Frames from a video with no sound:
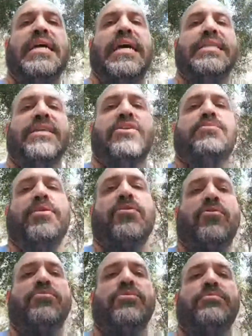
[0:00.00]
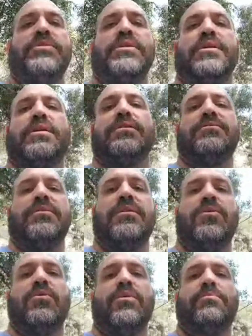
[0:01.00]
I think your Paranormals would be
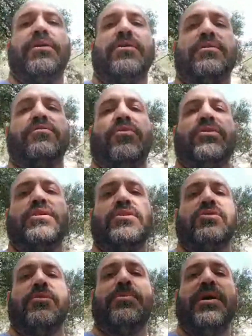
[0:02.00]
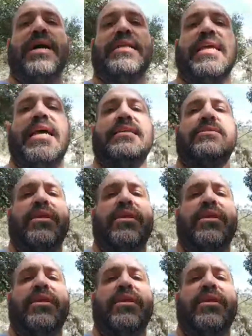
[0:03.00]
better converted into a podcast.